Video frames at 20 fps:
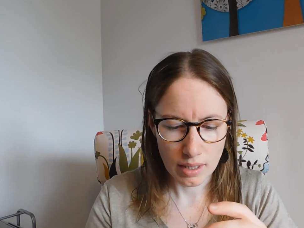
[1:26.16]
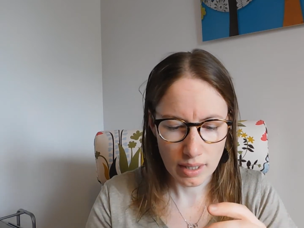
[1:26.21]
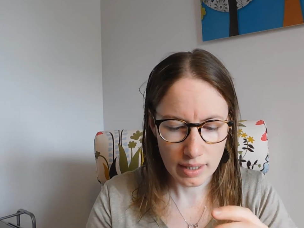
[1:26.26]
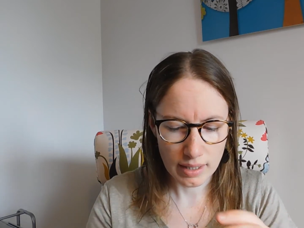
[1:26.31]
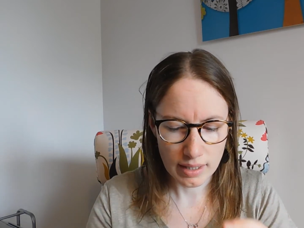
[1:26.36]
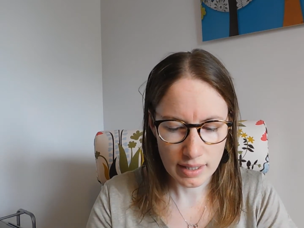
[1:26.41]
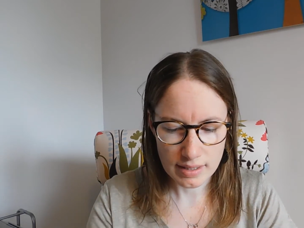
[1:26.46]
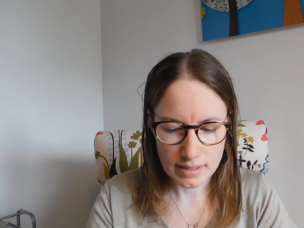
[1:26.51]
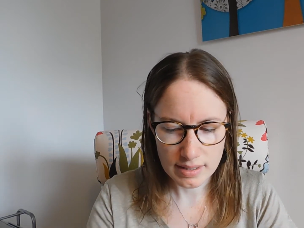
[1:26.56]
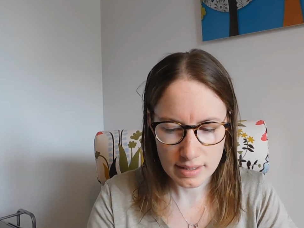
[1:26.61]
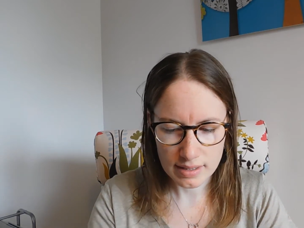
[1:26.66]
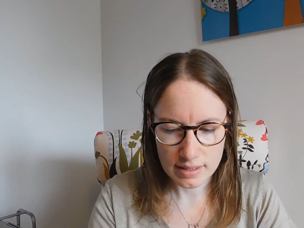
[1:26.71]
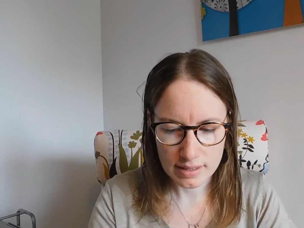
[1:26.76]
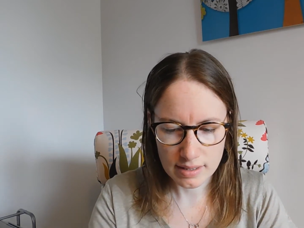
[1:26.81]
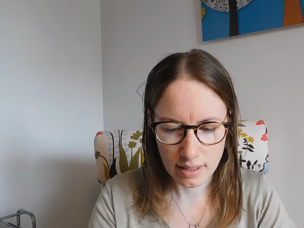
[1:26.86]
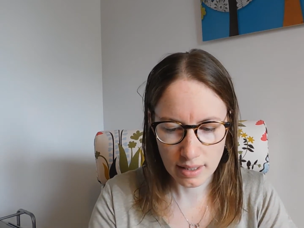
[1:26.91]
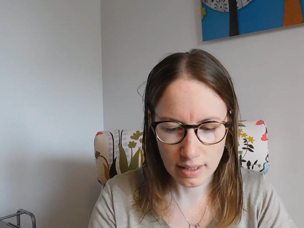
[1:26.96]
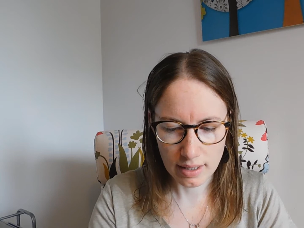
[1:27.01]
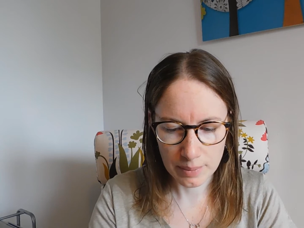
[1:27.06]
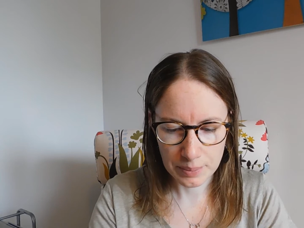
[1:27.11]
I guess it's
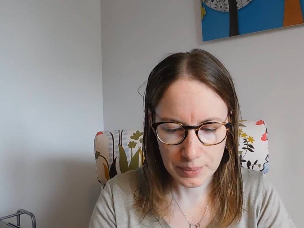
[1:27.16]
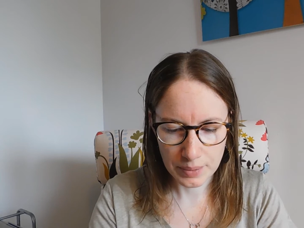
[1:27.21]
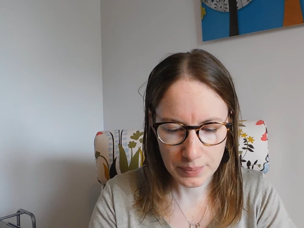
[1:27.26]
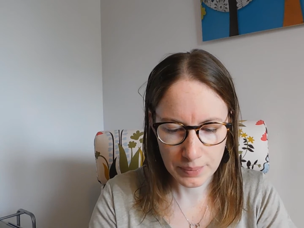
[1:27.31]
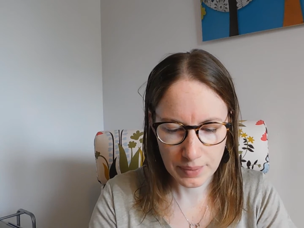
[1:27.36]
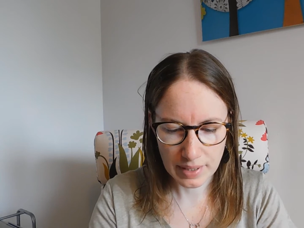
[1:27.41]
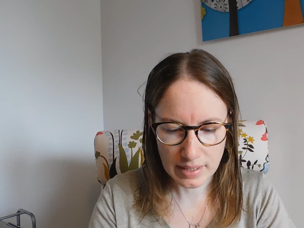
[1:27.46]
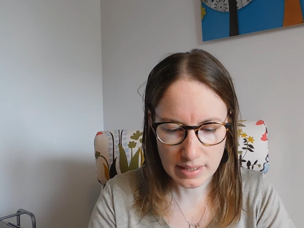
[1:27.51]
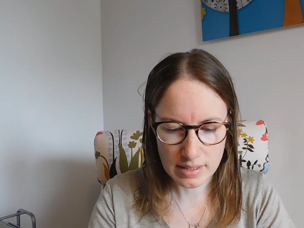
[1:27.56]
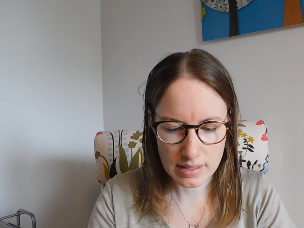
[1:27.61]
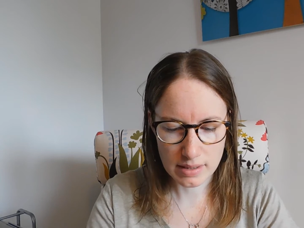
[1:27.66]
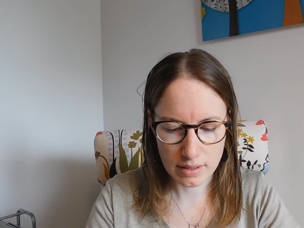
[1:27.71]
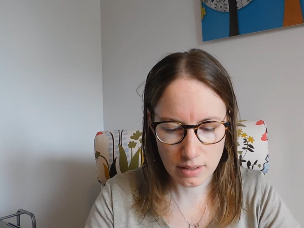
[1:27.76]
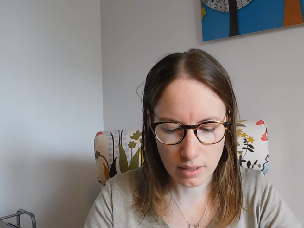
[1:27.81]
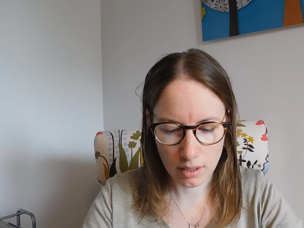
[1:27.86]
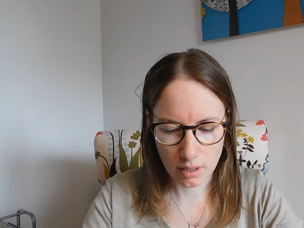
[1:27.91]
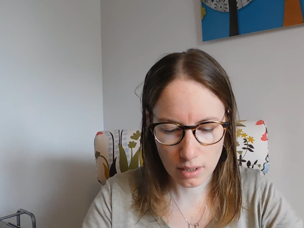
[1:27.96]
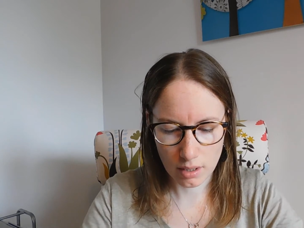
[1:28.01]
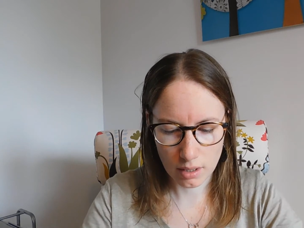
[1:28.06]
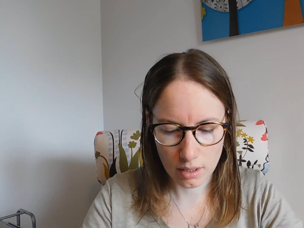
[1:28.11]
a lip pencil.